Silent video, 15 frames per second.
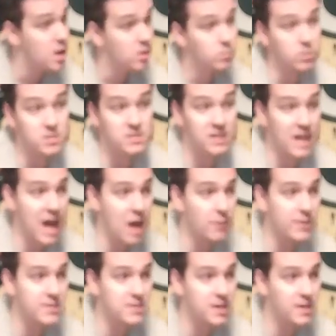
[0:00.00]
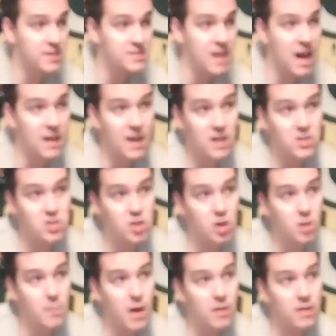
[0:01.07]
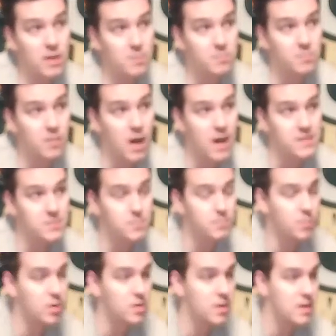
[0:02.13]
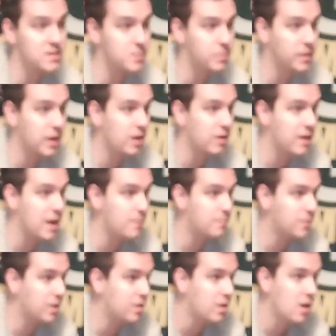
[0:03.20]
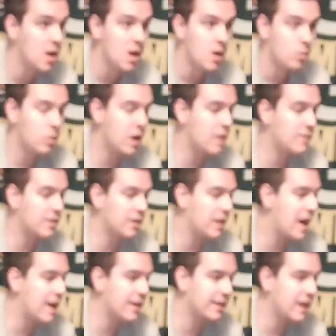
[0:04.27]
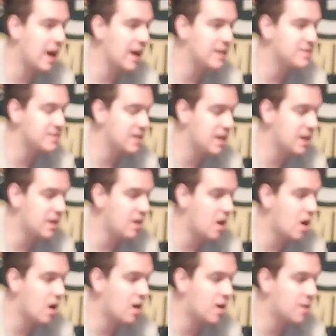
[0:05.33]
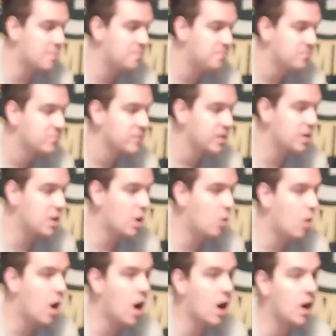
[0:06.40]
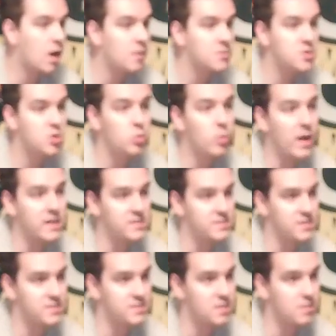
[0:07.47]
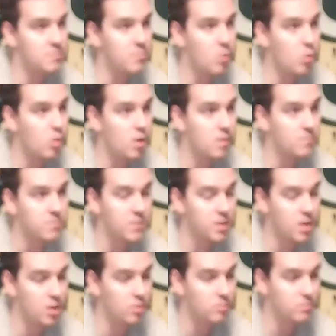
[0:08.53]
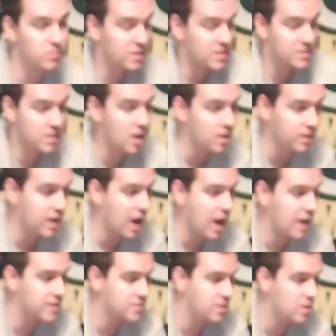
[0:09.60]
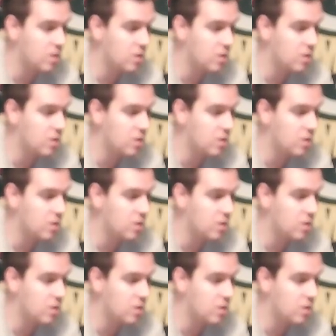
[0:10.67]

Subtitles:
We'll see how he does. I'm not sure about him as a player yet, but we have a lot of guys in our two-way system or these young guys,